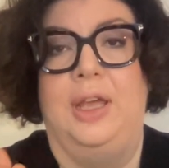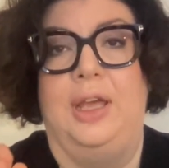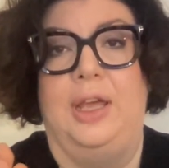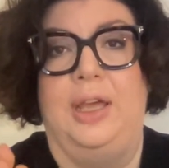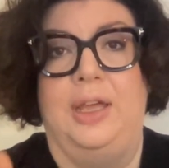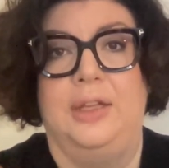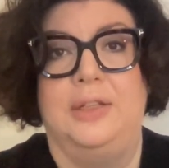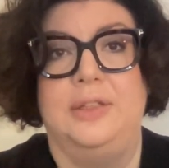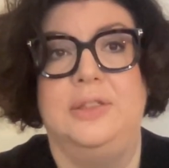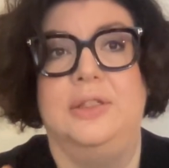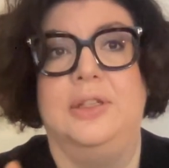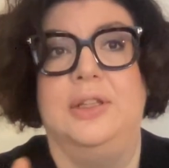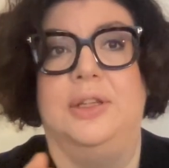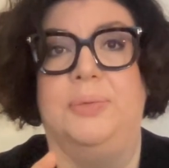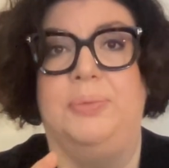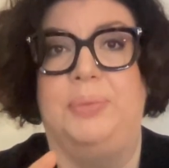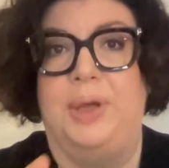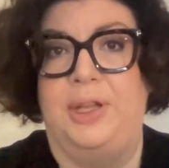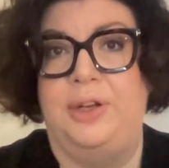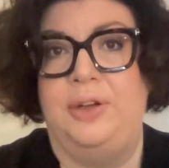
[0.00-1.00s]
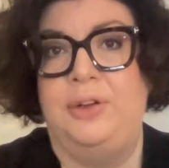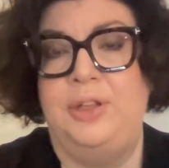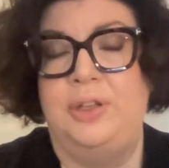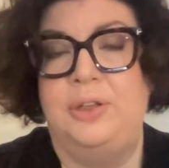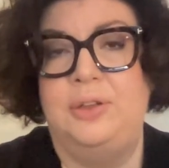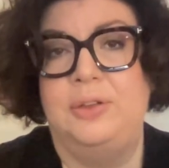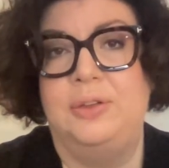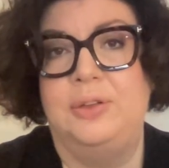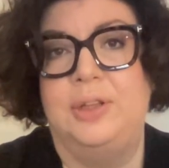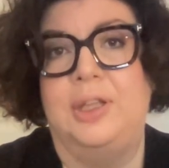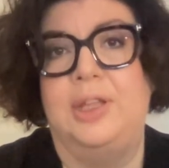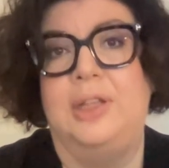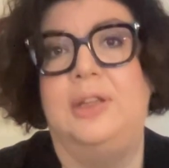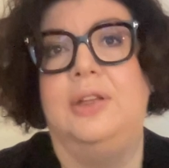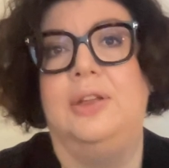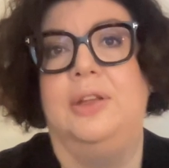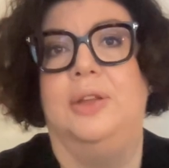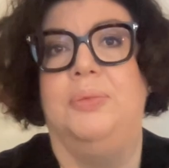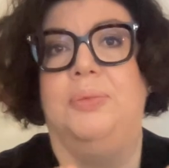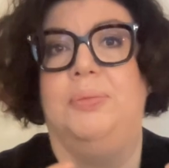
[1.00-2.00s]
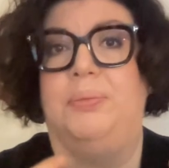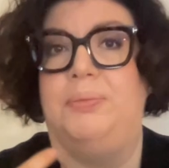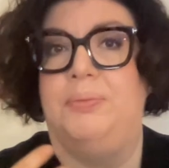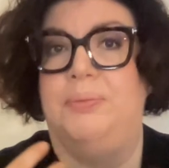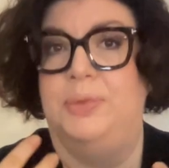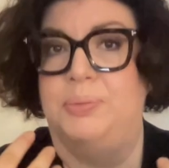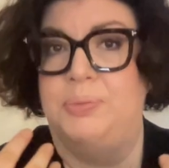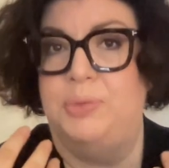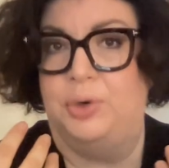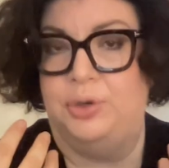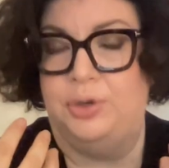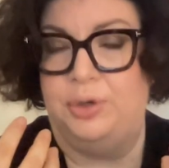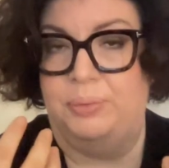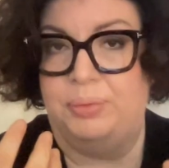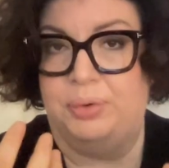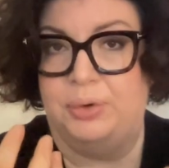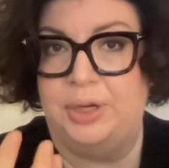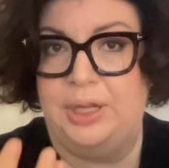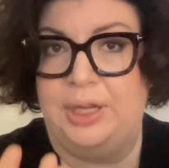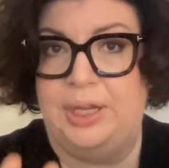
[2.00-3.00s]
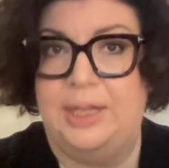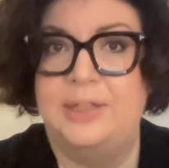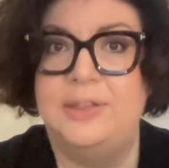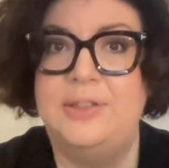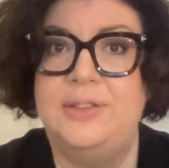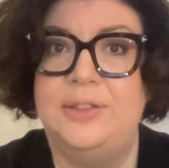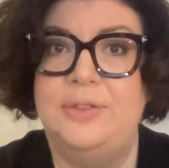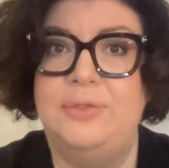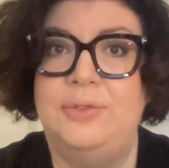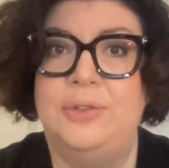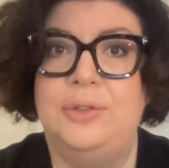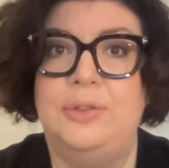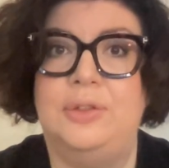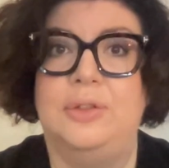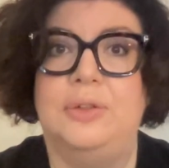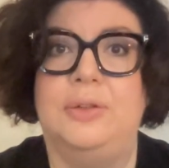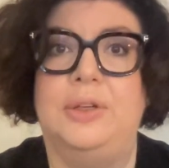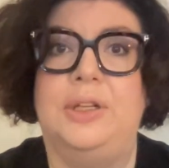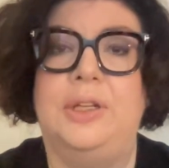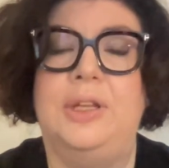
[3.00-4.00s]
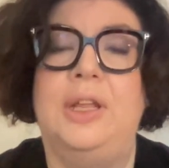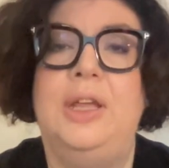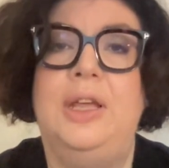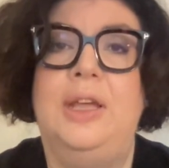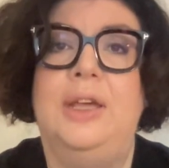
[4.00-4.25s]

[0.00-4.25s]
And the better you do that, the more comprehensive you do it,